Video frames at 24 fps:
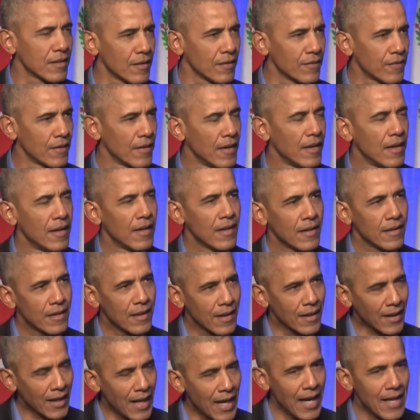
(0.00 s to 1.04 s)
of
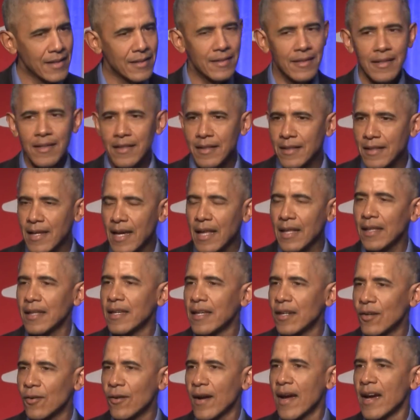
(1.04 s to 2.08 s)
the constant
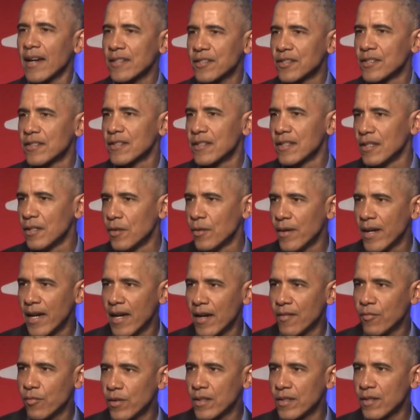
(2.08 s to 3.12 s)
daily interactions that you
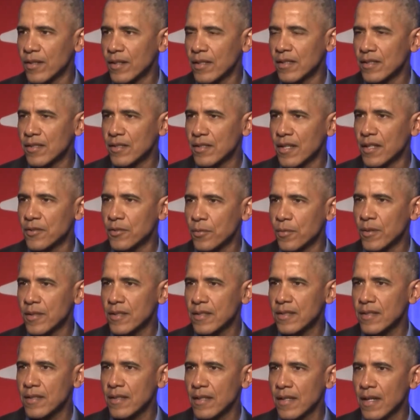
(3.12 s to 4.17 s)
have with your
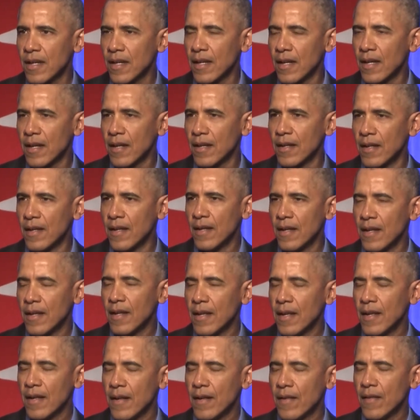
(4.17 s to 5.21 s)
constituents
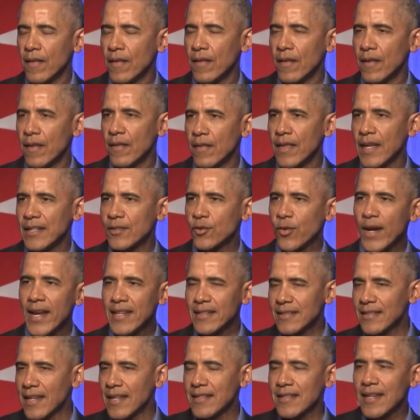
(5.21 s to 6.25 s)
that
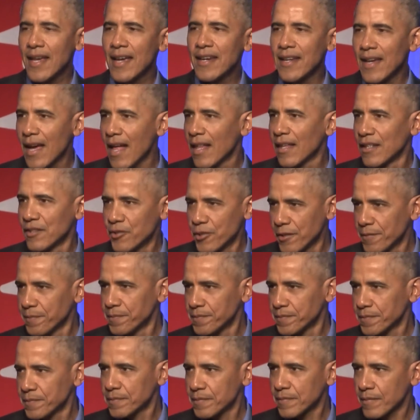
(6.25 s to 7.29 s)
transcends ideology
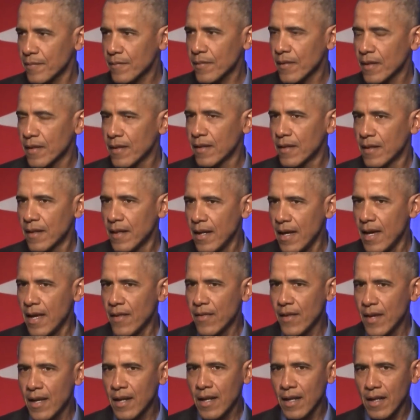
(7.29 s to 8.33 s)

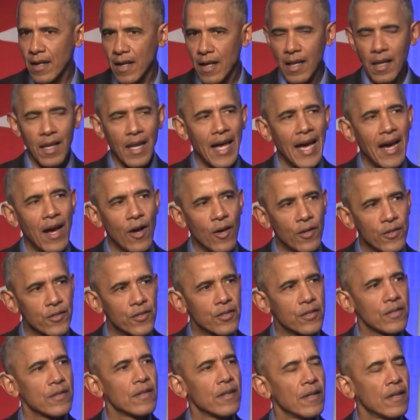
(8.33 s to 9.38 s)
and that
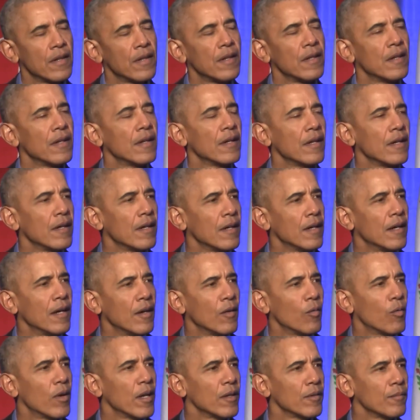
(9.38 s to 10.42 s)
allows,
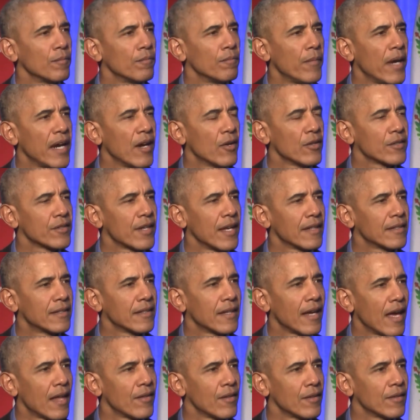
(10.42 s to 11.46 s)
when mayors get
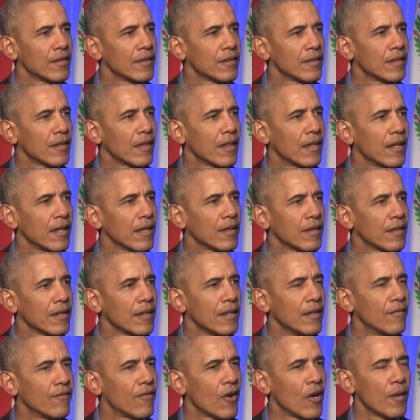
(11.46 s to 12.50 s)
together, to think
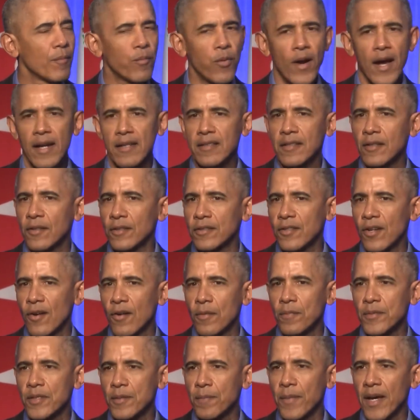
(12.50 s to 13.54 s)
in very practical
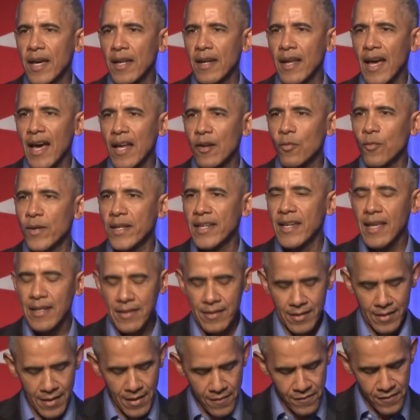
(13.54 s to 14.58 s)
terms about how do we get
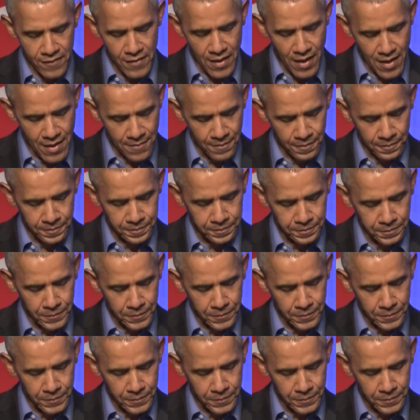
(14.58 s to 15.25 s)
stuff done.